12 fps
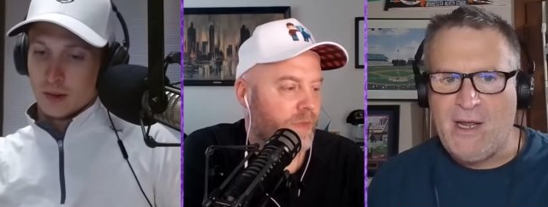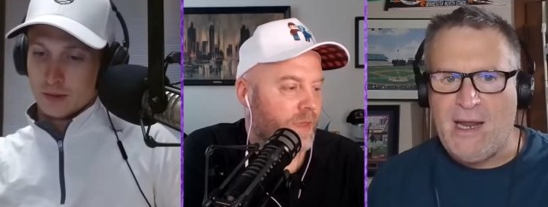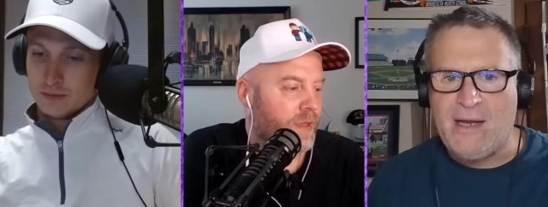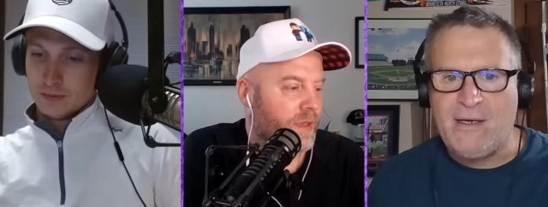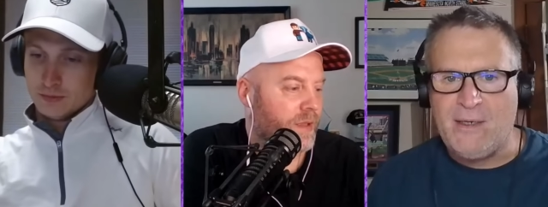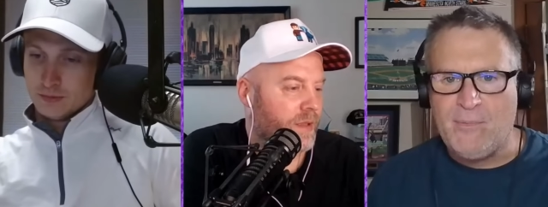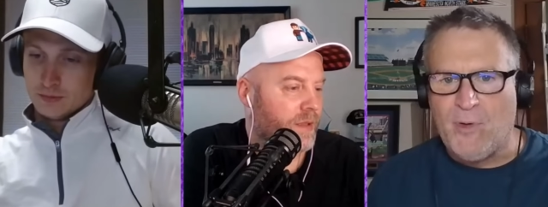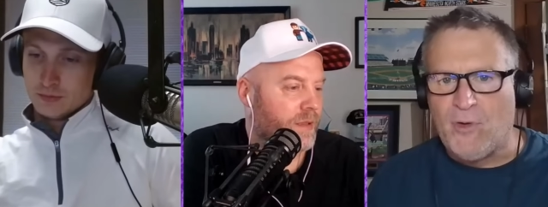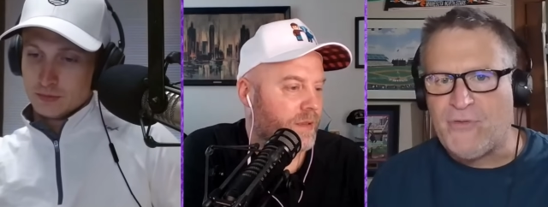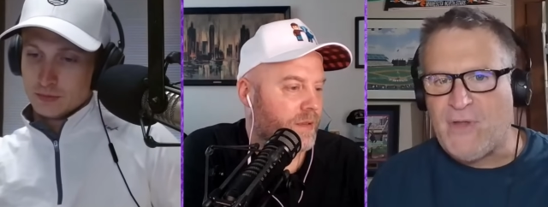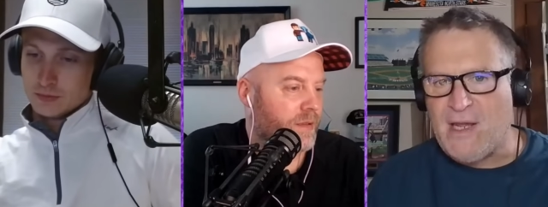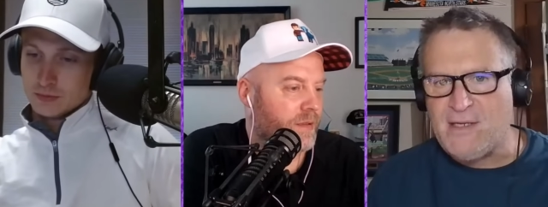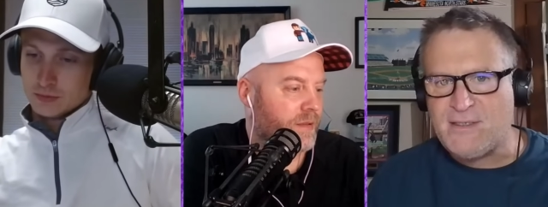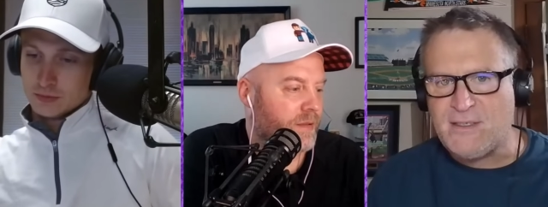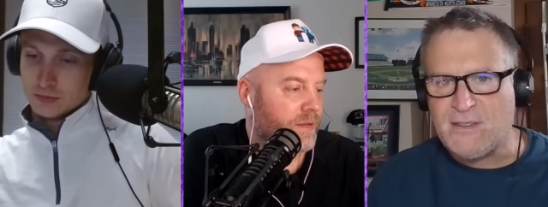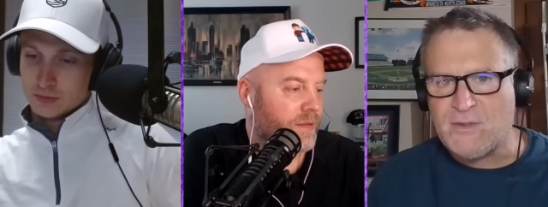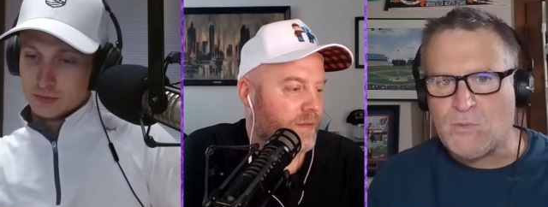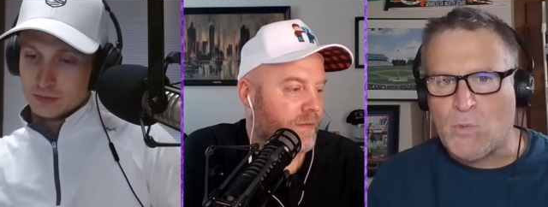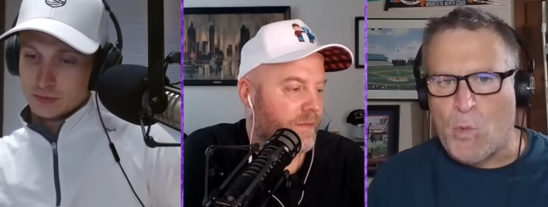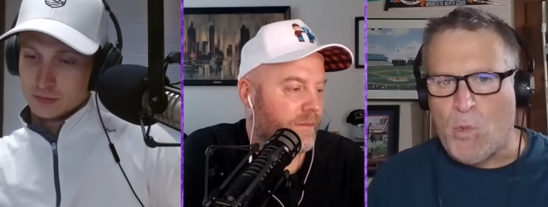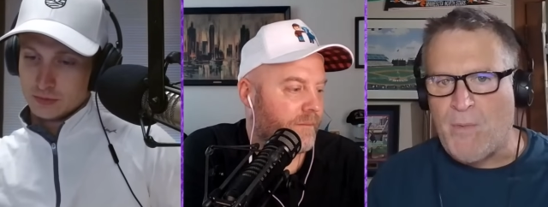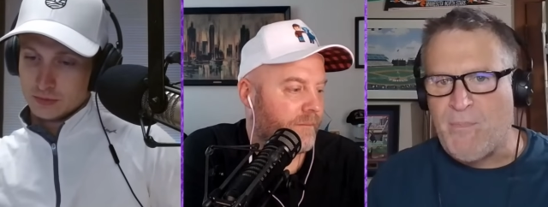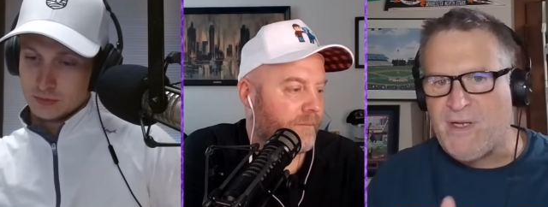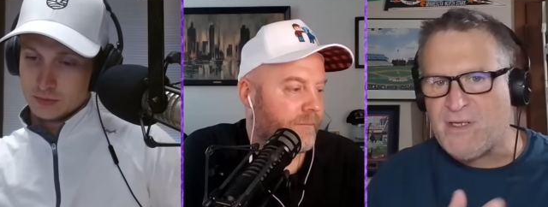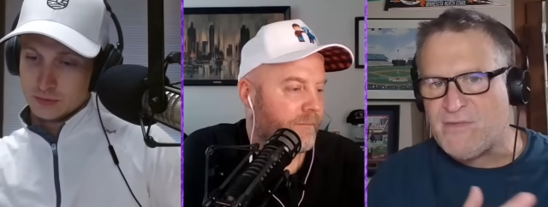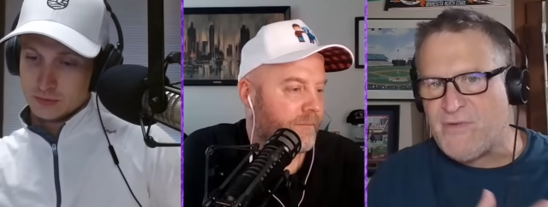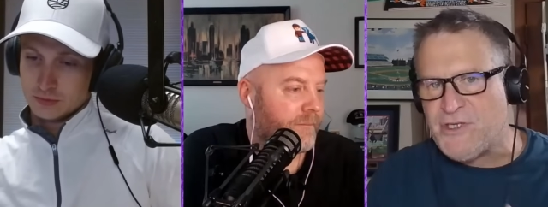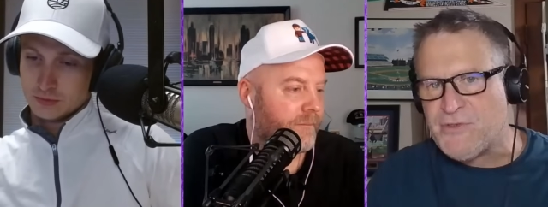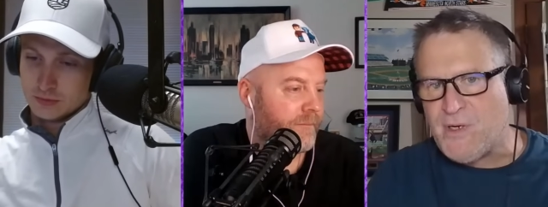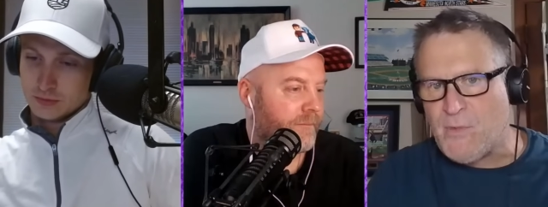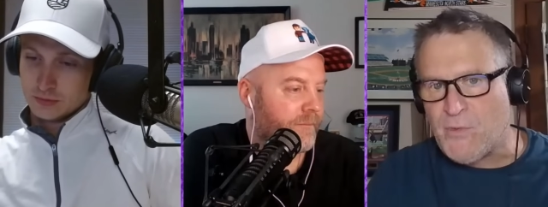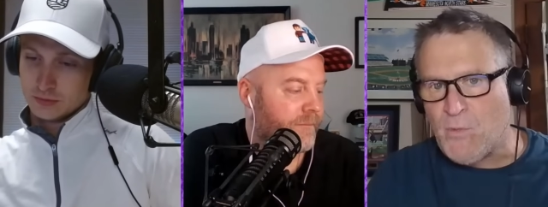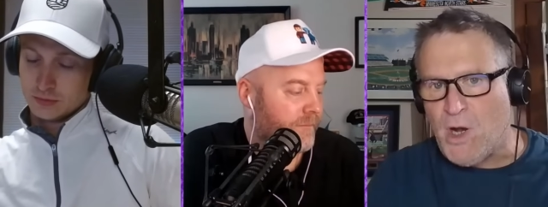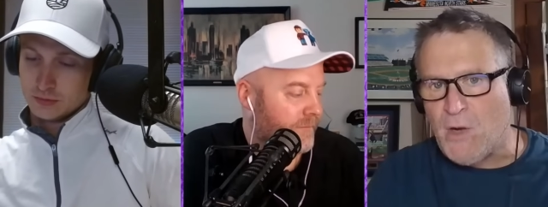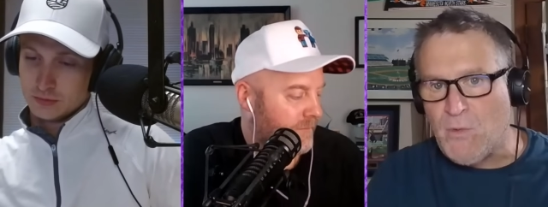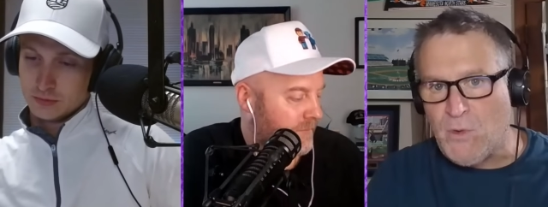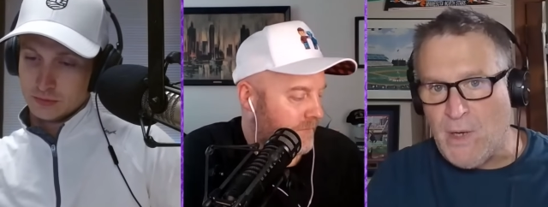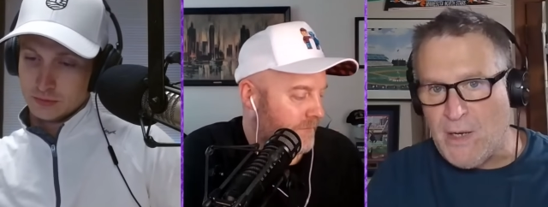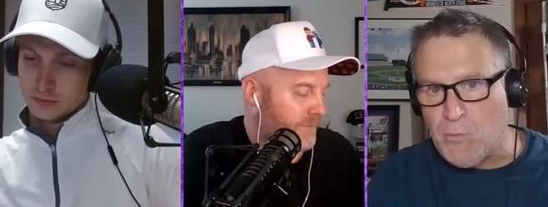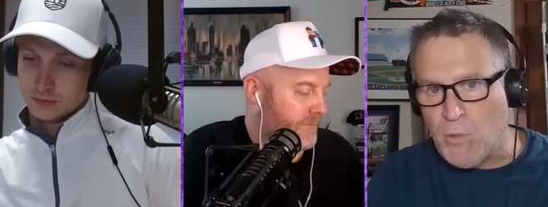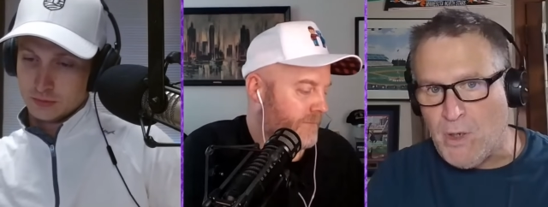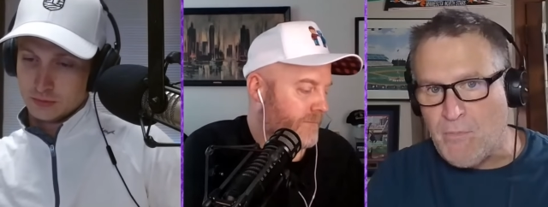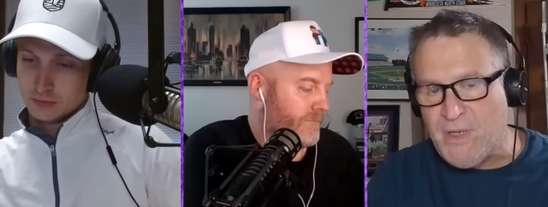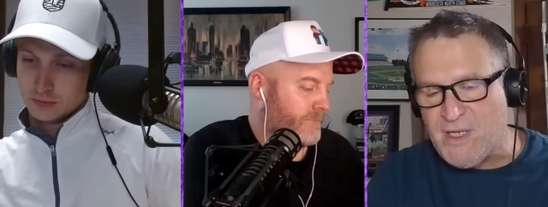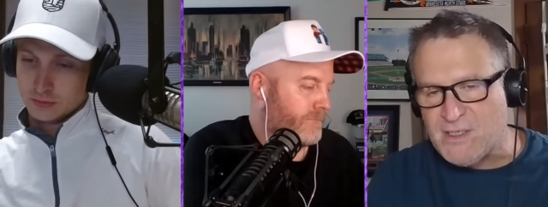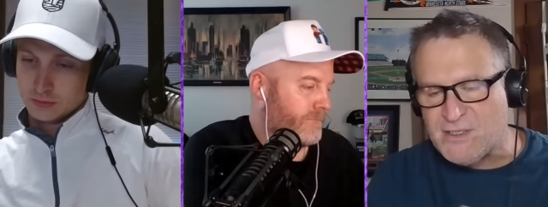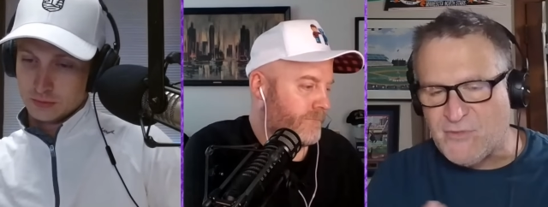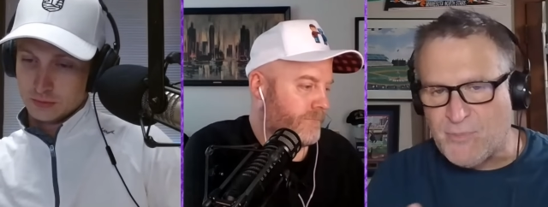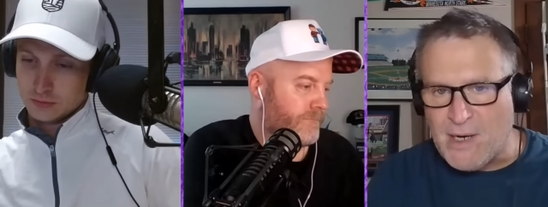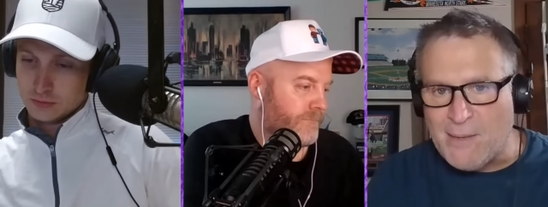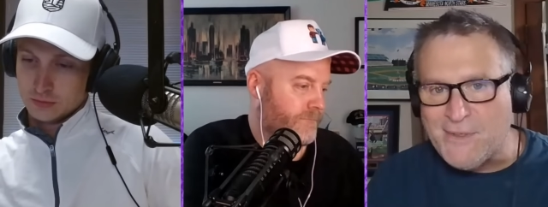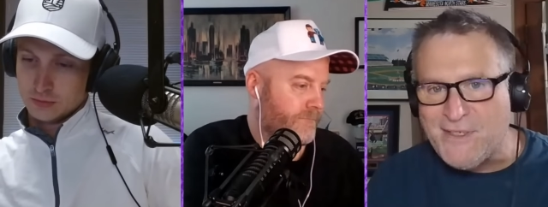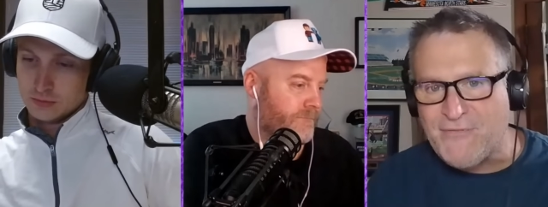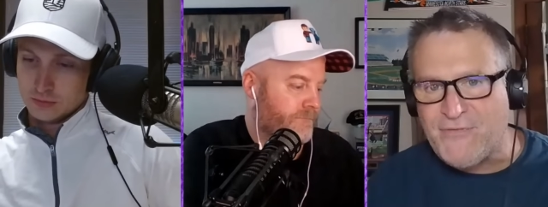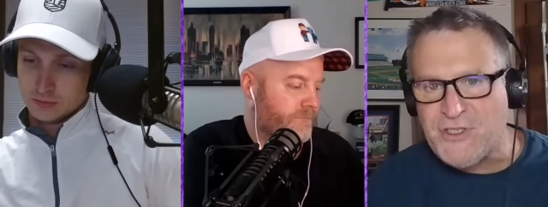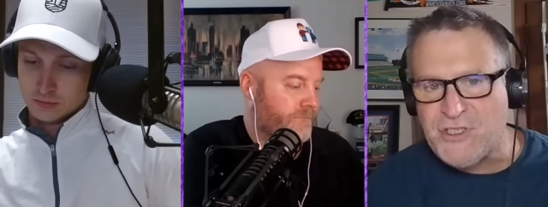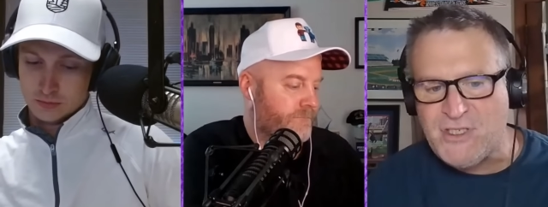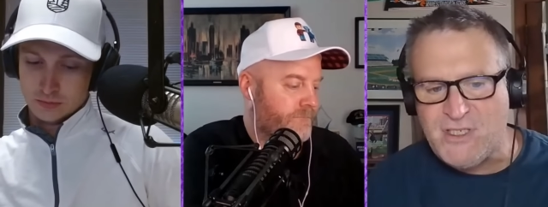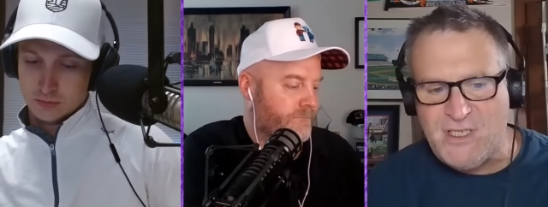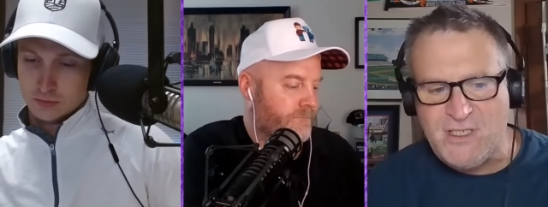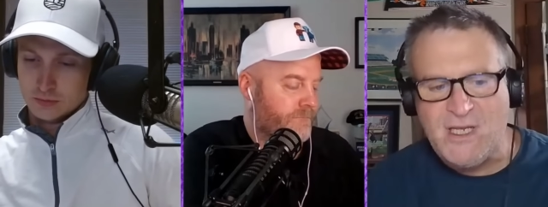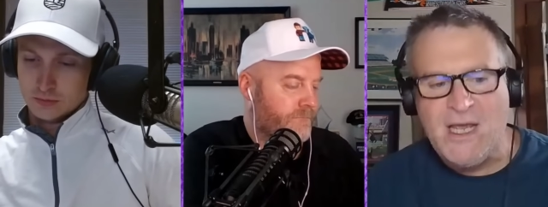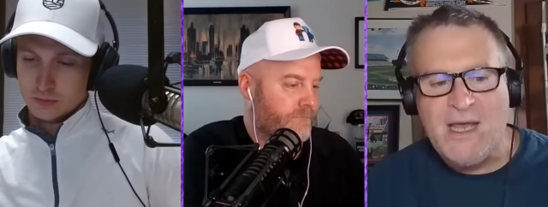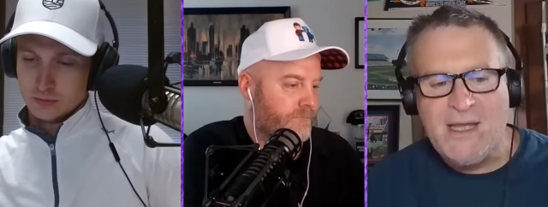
Speaker 1: and in both cases, one because of injury with Nwangwu and one because of probably deficiencies.